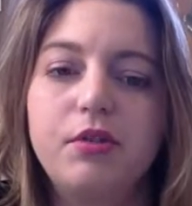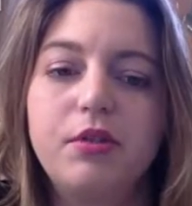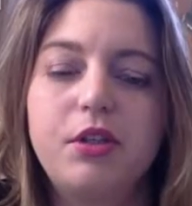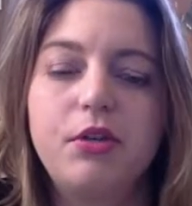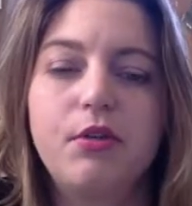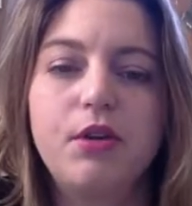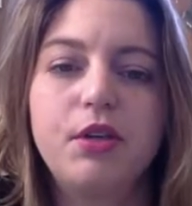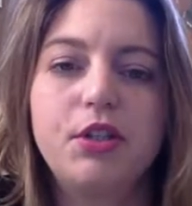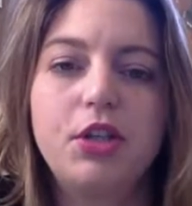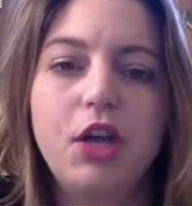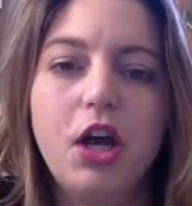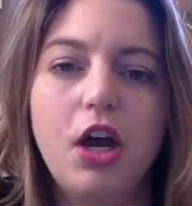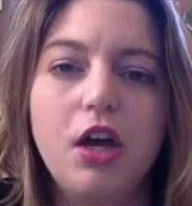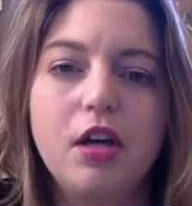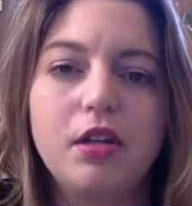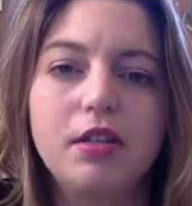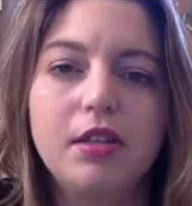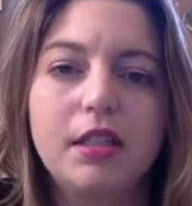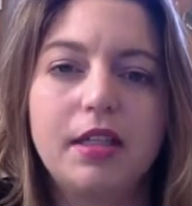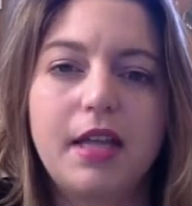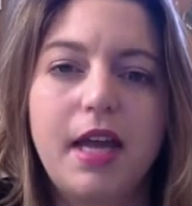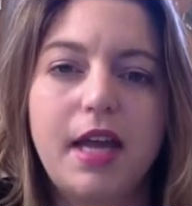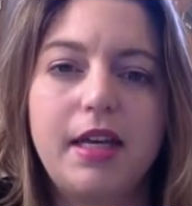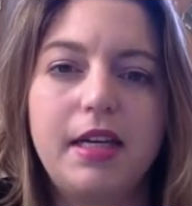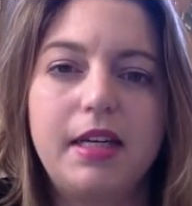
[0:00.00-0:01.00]
and your returns
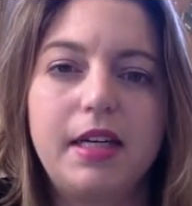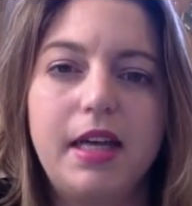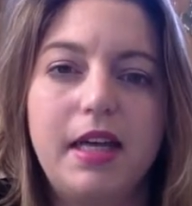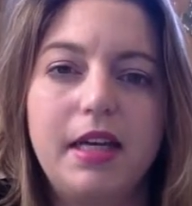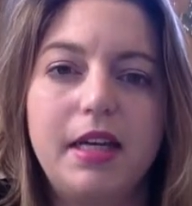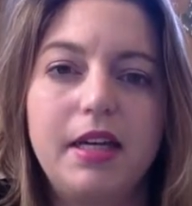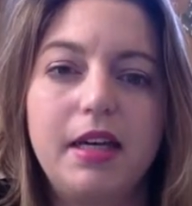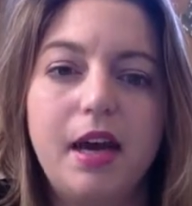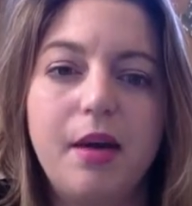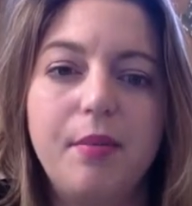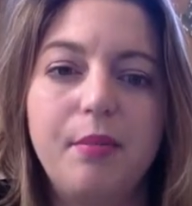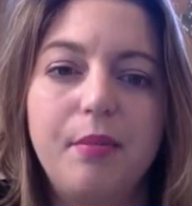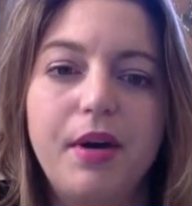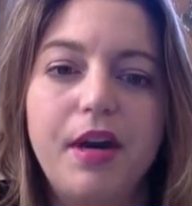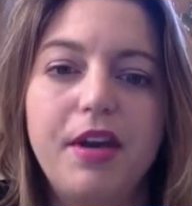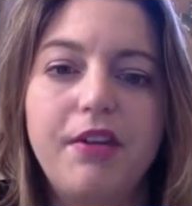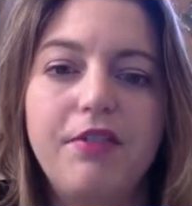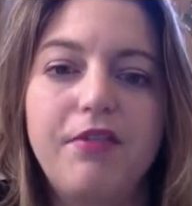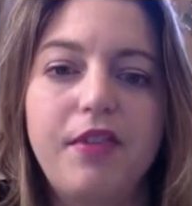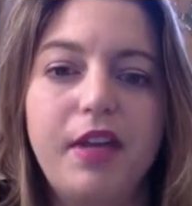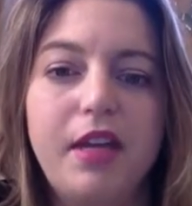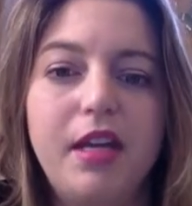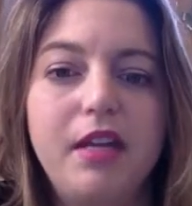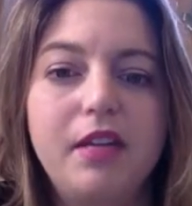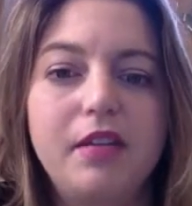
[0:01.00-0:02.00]
are getting eaten up by
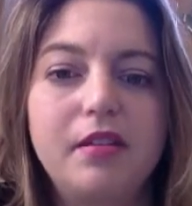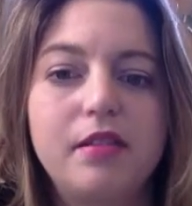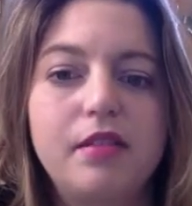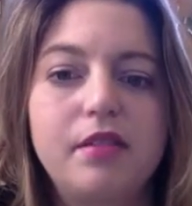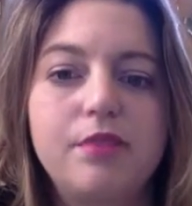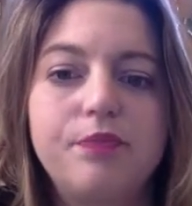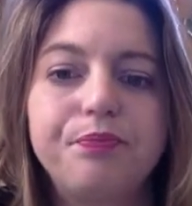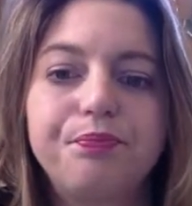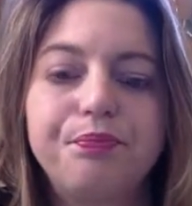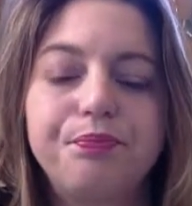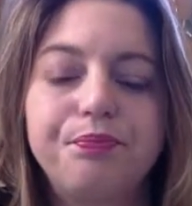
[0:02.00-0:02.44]
fees.